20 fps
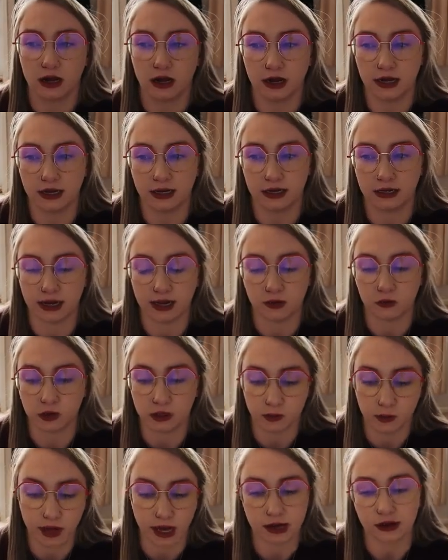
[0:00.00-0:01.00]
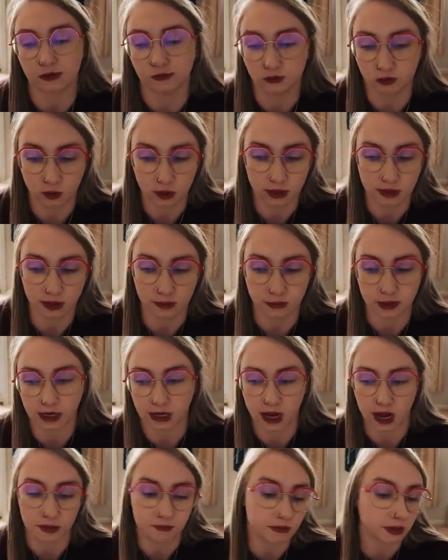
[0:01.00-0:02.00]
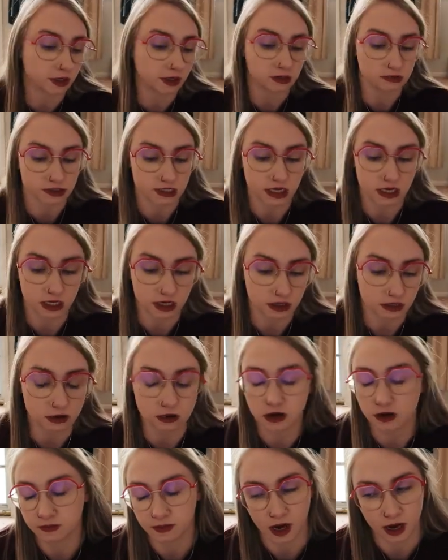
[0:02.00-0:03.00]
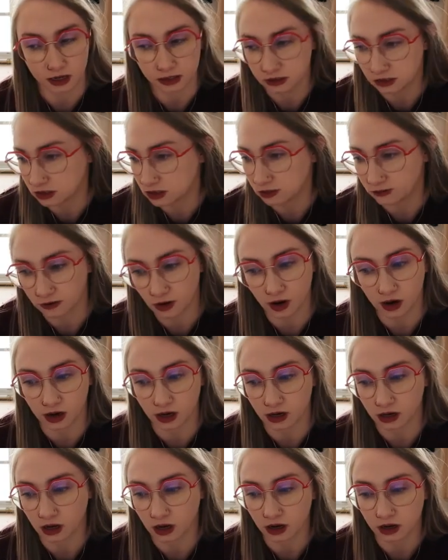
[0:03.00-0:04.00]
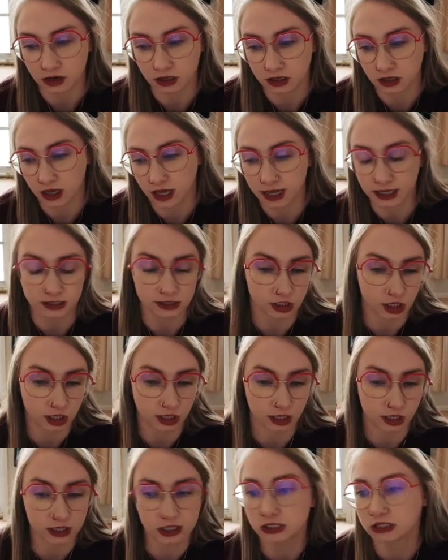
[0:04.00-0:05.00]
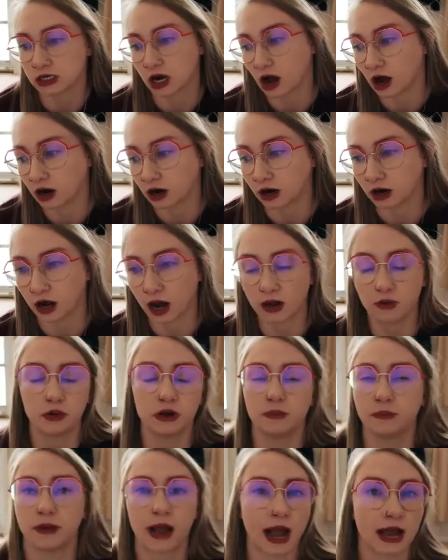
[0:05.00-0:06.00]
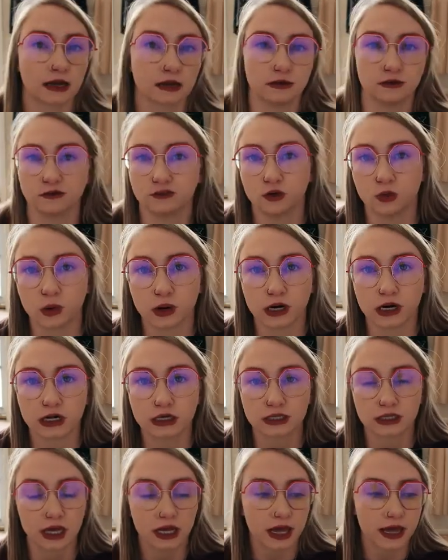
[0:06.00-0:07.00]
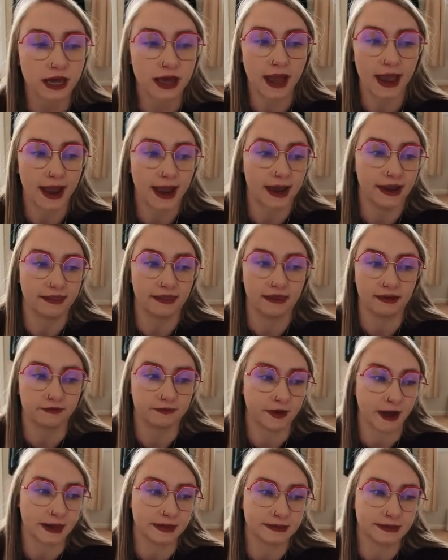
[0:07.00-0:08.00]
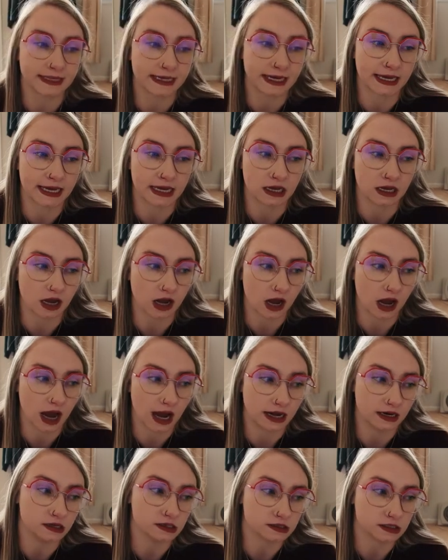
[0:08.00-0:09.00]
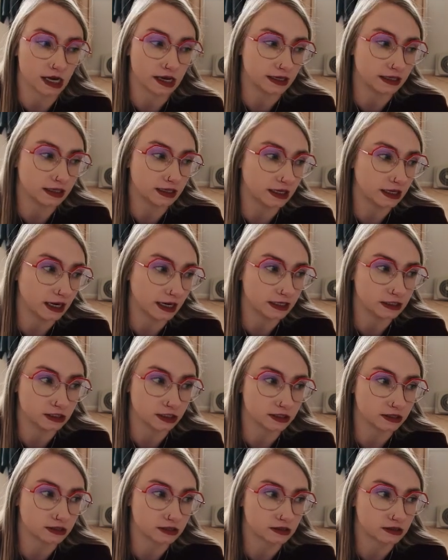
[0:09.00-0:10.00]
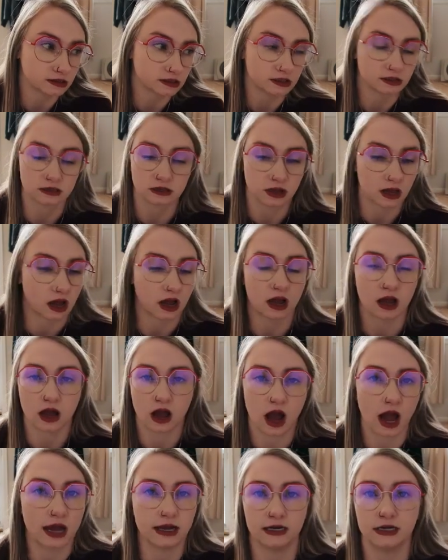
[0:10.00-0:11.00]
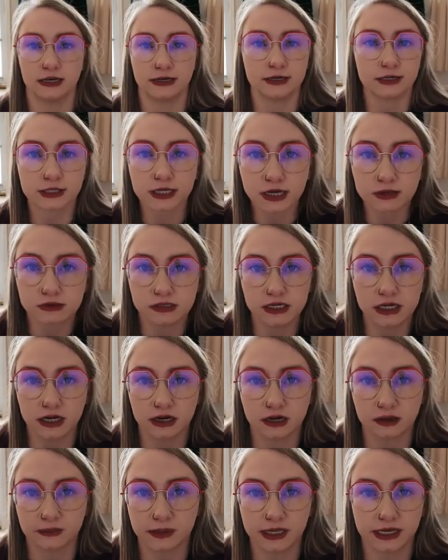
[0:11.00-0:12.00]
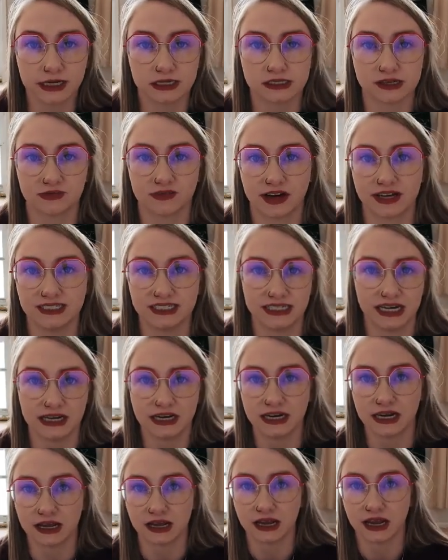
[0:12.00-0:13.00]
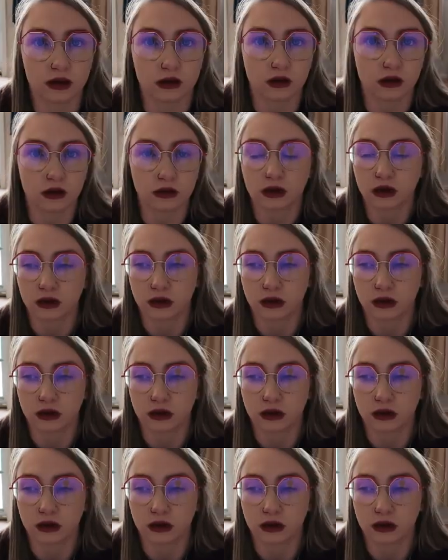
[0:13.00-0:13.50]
And I went back and forth. I'm like, I'm gonna go see her. No, I'm not, it's too far. It's her, it's not her. I went back and forth, and then finally I decided I needed to go see her, because if I didn't,